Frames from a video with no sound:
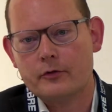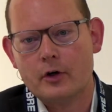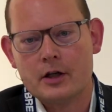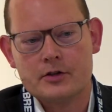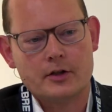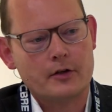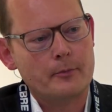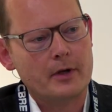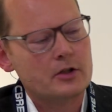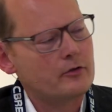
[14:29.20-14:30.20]
for us, the
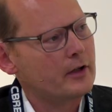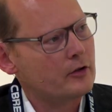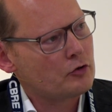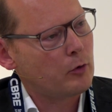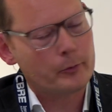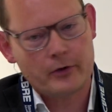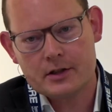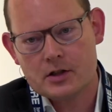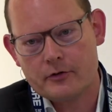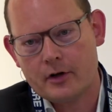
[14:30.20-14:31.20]
base rate, the swap
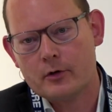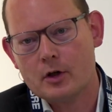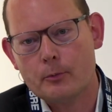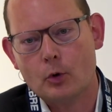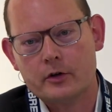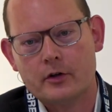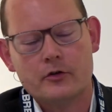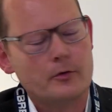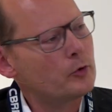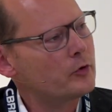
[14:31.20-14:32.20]
rates, is very
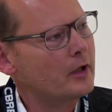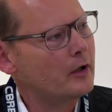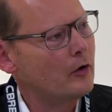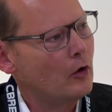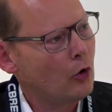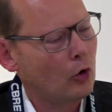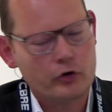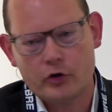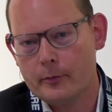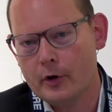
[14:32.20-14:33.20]
important to put in a
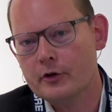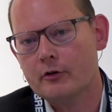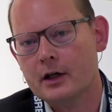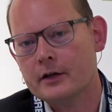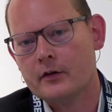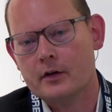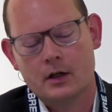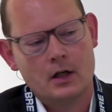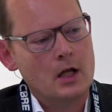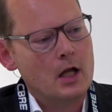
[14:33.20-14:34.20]
long-term underwrite.
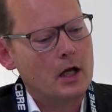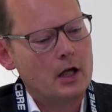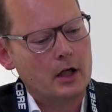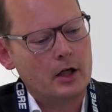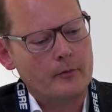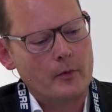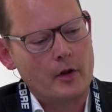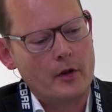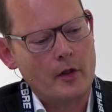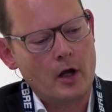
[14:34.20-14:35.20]

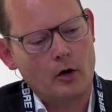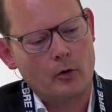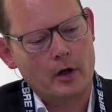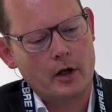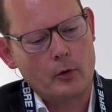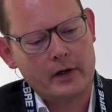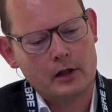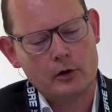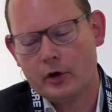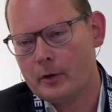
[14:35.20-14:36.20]
Now,
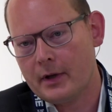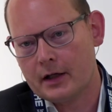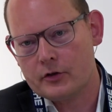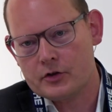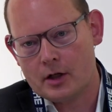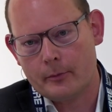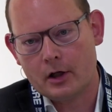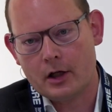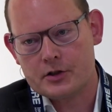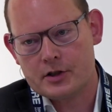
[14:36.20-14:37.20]
quickly looking back to summer
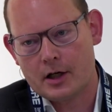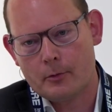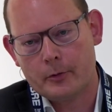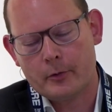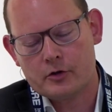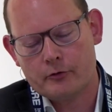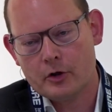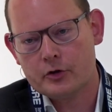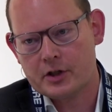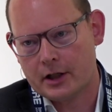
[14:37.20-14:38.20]
last year, what was the
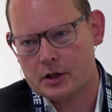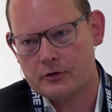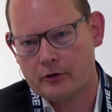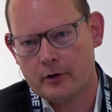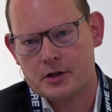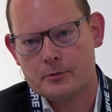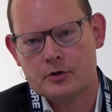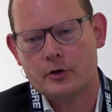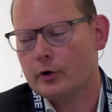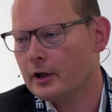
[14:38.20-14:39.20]
real challenge for us
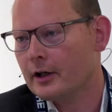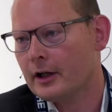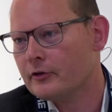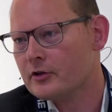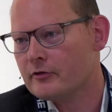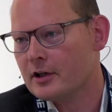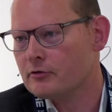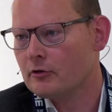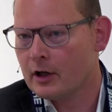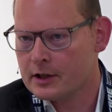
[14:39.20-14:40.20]
was not only that interest
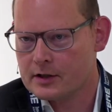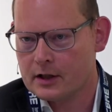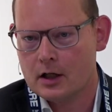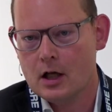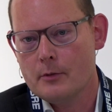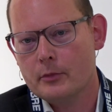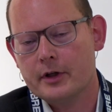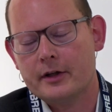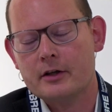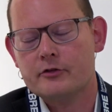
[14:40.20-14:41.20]
rates were rising, but
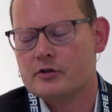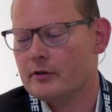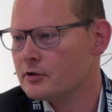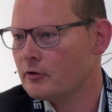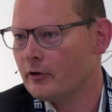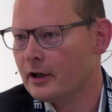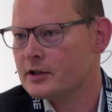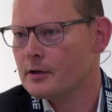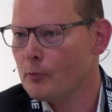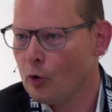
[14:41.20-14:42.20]
that interest rates were
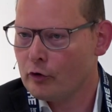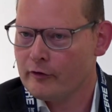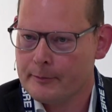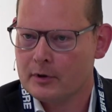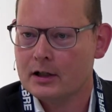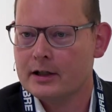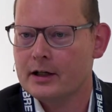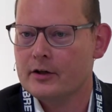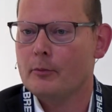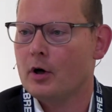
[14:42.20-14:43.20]
rising more rapidly
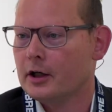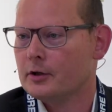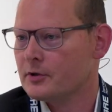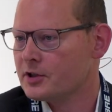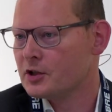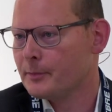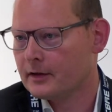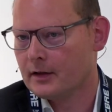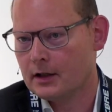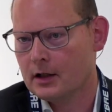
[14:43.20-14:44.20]
than the market was
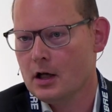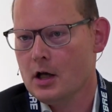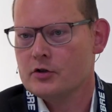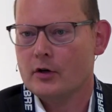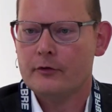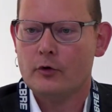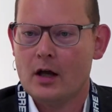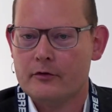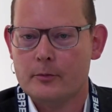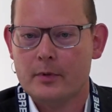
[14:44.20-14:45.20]
expecting. So if you
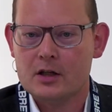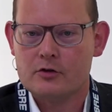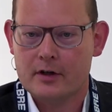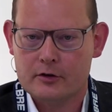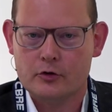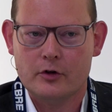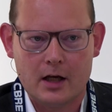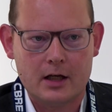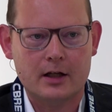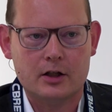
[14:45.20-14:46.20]
have a base rate
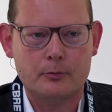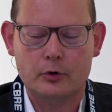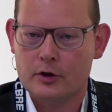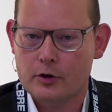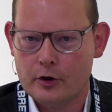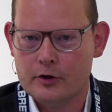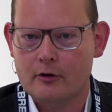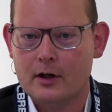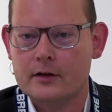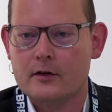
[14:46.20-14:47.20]
today that you put in your
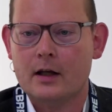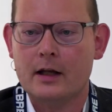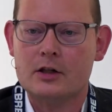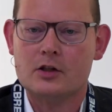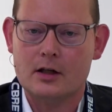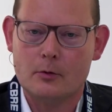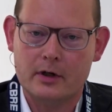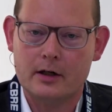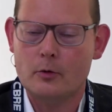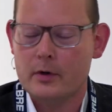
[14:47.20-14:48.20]
underwrite, and actually
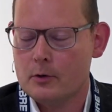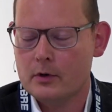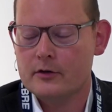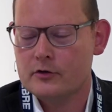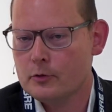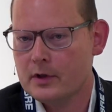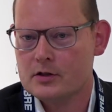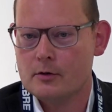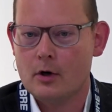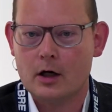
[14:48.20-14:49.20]
within a week, within 2
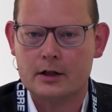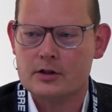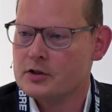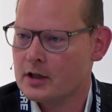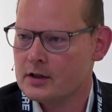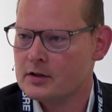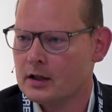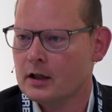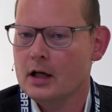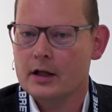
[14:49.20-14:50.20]
weeks, the market is
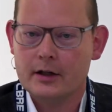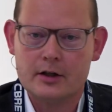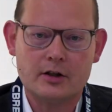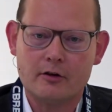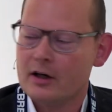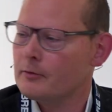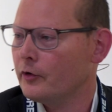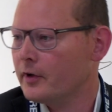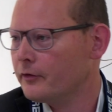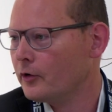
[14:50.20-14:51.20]
changing, that is
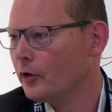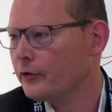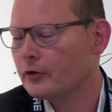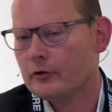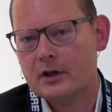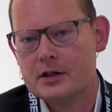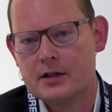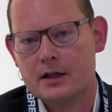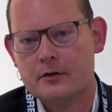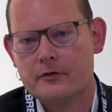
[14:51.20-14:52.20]
incredibly difficult for a real
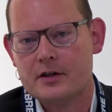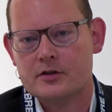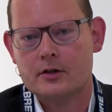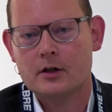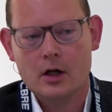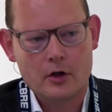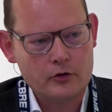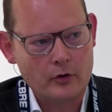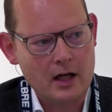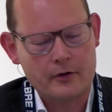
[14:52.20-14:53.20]
estate investor
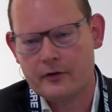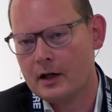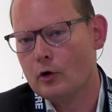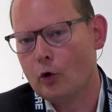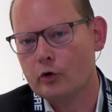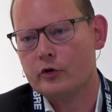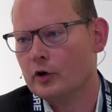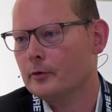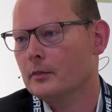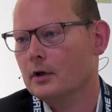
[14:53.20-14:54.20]
to have a
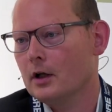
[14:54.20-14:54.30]
long-term